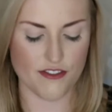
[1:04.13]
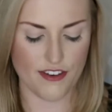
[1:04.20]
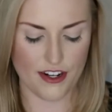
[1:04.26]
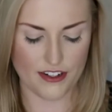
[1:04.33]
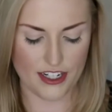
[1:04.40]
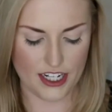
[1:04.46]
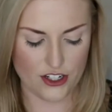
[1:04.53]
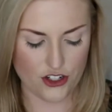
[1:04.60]

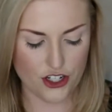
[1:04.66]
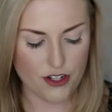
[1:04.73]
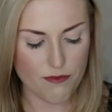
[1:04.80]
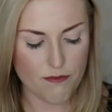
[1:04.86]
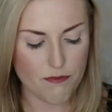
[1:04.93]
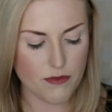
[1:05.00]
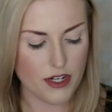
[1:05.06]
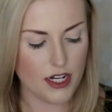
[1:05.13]
foundation.
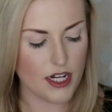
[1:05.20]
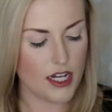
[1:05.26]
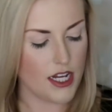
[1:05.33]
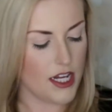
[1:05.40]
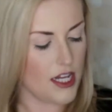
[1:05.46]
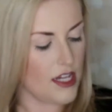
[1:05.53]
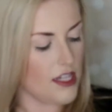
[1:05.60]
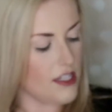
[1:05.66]

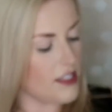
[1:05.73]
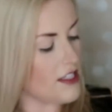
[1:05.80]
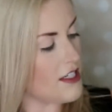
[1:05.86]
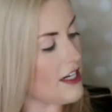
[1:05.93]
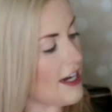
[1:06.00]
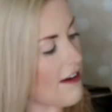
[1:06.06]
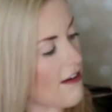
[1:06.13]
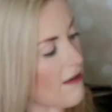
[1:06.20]
So
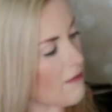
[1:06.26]
now